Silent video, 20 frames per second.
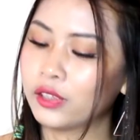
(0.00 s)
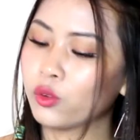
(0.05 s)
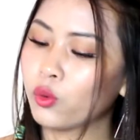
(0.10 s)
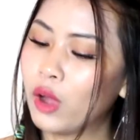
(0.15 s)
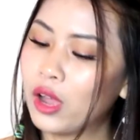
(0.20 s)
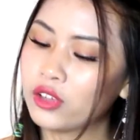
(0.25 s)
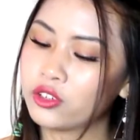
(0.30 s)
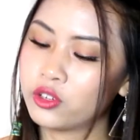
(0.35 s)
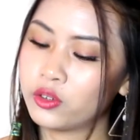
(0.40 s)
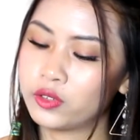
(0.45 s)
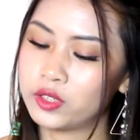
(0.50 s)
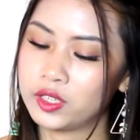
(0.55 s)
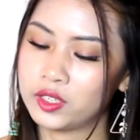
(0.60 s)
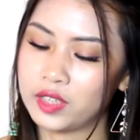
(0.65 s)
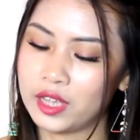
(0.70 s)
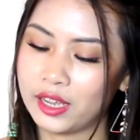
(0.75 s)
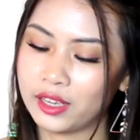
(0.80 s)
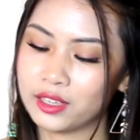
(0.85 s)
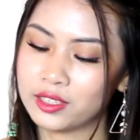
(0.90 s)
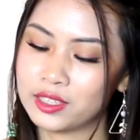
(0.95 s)
It washes the
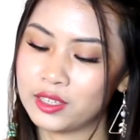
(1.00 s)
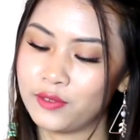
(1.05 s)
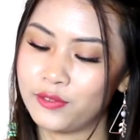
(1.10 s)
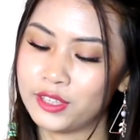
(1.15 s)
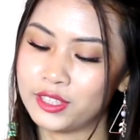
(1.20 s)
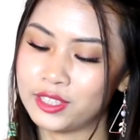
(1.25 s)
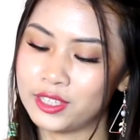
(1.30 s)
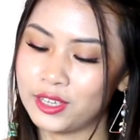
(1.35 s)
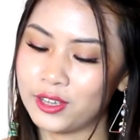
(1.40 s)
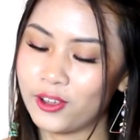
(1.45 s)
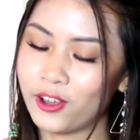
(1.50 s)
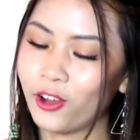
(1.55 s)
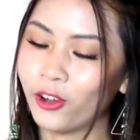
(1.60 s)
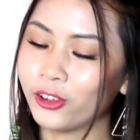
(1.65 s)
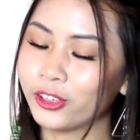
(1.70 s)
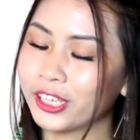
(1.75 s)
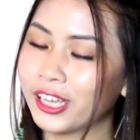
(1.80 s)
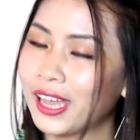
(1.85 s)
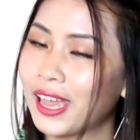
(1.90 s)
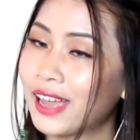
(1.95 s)
negativity,
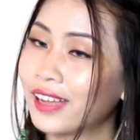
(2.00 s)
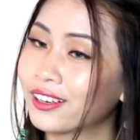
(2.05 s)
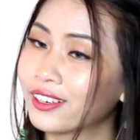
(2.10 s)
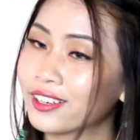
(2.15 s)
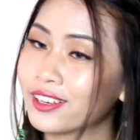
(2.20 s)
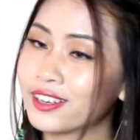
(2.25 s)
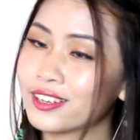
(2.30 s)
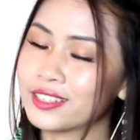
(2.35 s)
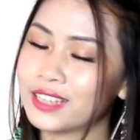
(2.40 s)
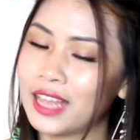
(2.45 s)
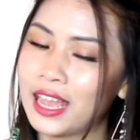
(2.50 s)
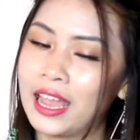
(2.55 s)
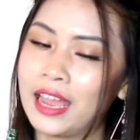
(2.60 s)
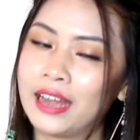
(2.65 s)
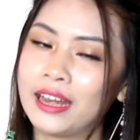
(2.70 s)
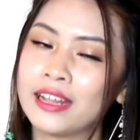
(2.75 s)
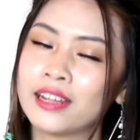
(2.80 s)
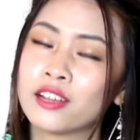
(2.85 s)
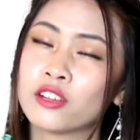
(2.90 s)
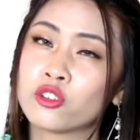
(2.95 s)
all the angers,
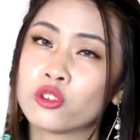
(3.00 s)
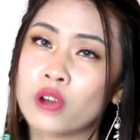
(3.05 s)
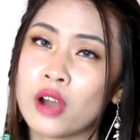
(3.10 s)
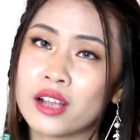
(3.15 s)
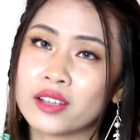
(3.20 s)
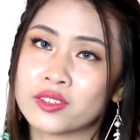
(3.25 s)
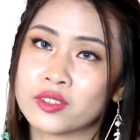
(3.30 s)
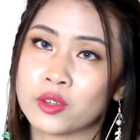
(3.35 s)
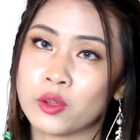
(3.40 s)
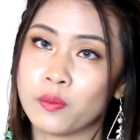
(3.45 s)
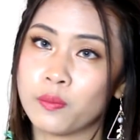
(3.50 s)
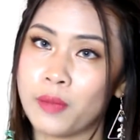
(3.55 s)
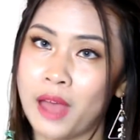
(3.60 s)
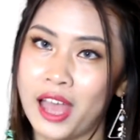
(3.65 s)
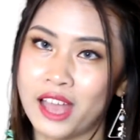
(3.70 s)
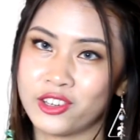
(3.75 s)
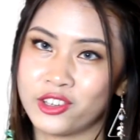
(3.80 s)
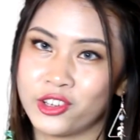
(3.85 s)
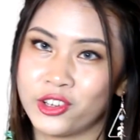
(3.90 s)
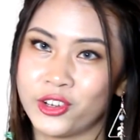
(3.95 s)
and it attracts
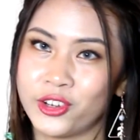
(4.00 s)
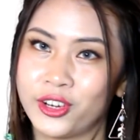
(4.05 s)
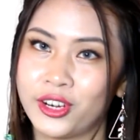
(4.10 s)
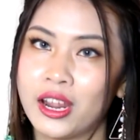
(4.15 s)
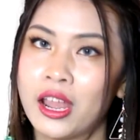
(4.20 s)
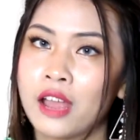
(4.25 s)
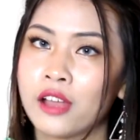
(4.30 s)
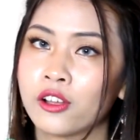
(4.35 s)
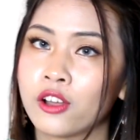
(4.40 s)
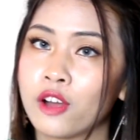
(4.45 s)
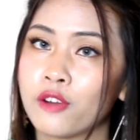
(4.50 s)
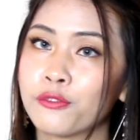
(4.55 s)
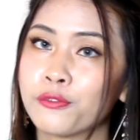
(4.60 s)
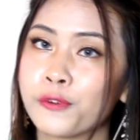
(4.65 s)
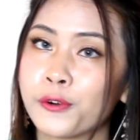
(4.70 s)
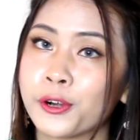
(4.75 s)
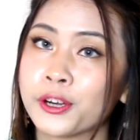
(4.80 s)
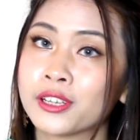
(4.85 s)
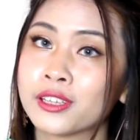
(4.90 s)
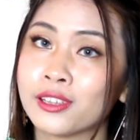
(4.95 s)
compassion,
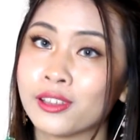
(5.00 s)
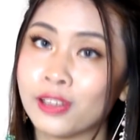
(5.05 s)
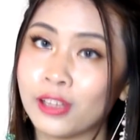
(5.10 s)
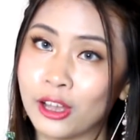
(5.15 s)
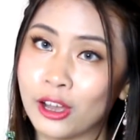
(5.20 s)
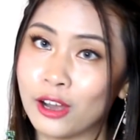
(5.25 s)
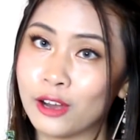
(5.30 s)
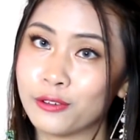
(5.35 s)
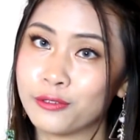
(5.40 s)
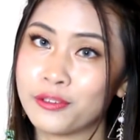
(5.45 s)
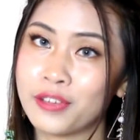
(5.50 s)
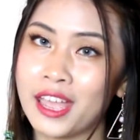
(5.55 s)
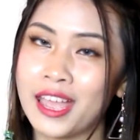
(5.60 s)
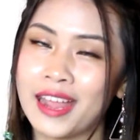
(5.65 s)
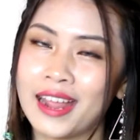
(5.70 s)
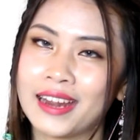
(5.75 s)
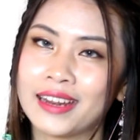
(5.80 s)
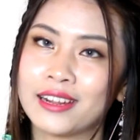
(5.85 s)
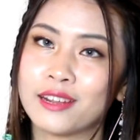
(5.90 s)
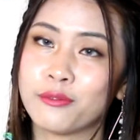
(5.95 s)
comfort, love,
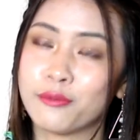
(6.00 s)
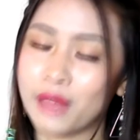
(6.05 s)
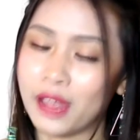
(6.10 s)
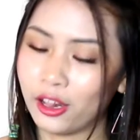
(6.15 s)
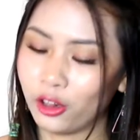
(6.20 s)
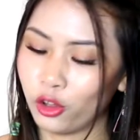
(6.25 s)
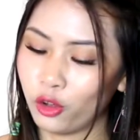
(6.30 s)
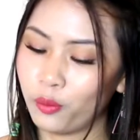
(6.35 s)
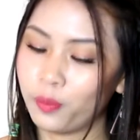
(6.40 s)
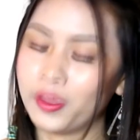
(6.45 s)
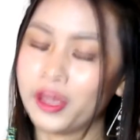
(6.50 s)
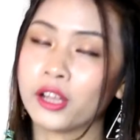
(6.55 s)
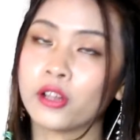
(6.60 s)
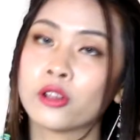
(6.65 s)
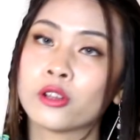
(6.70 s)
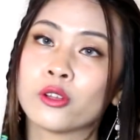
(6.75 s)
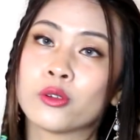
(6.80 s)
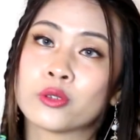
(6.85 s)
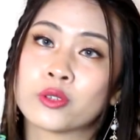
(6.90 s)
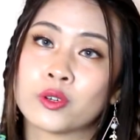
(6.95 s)
and develop a
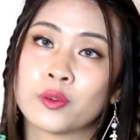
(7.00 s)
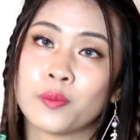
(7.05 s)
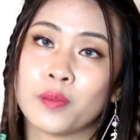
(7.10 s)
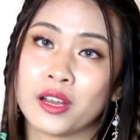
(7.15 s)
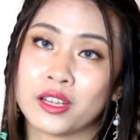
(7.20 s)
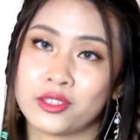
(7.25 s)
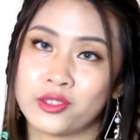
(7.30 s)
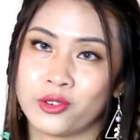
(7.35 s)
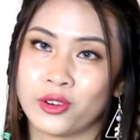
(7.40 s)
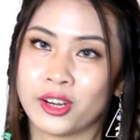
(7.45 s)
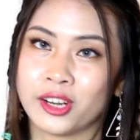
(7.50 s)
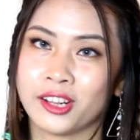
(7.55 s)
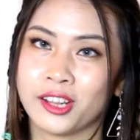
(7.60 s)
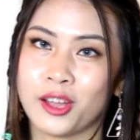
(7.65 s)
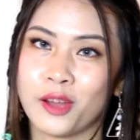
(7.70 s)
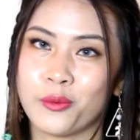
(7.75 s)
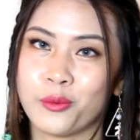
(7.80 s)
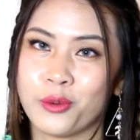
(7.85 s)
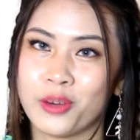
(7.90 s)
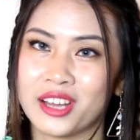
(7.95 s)
closer bond to our loved